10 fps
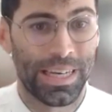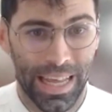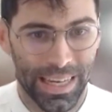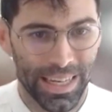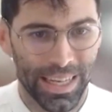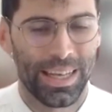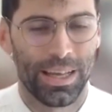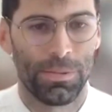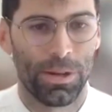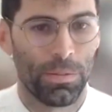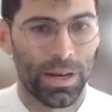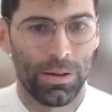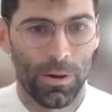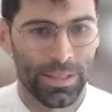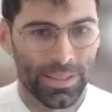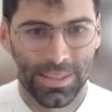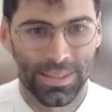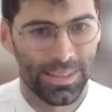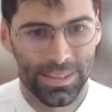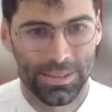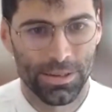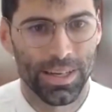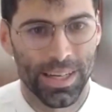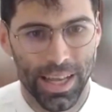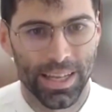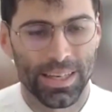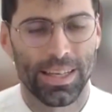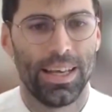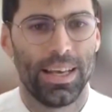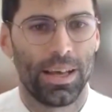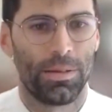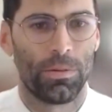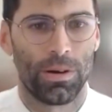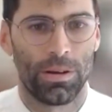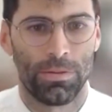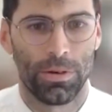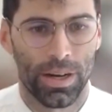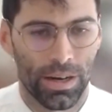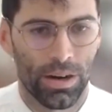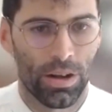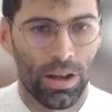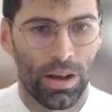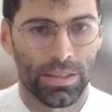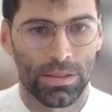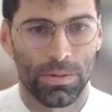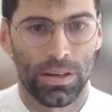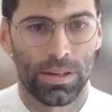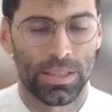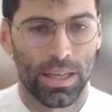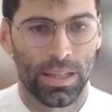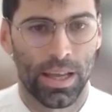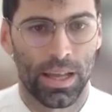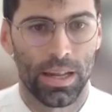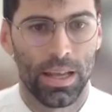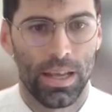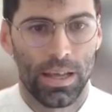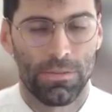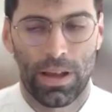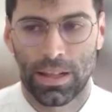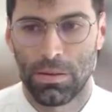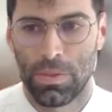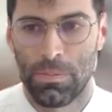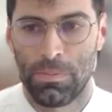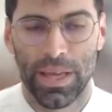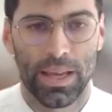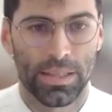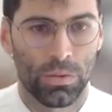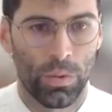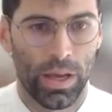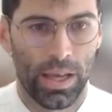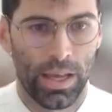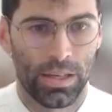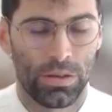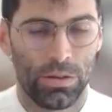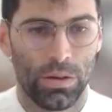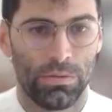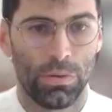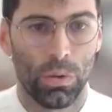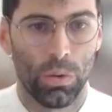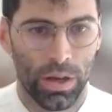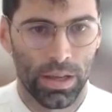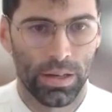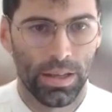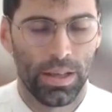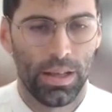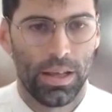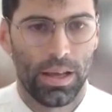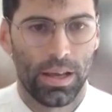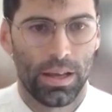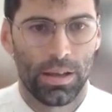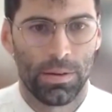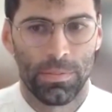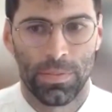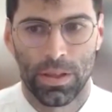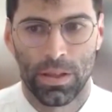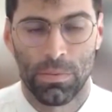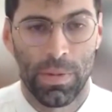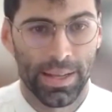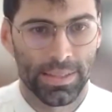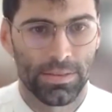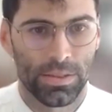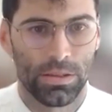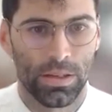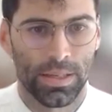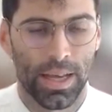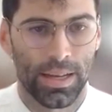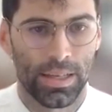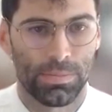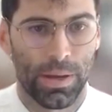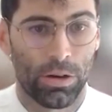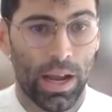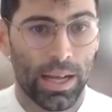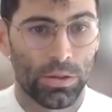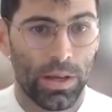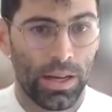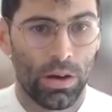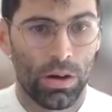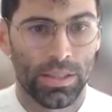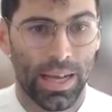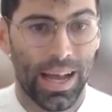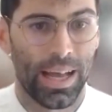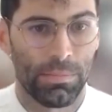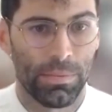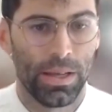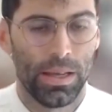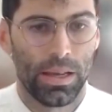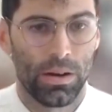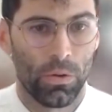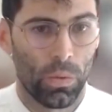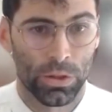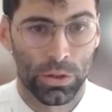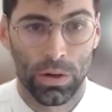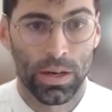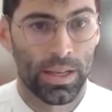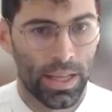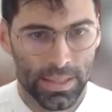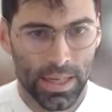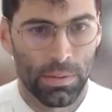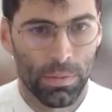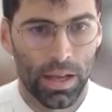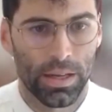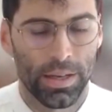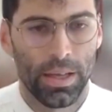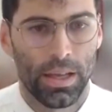debt. Nobody wants student debt. They want to avoid it at all costs, and we understand that. In fact, the biggest way to avoid massive student debt is by graduating on time or shortening that timeline.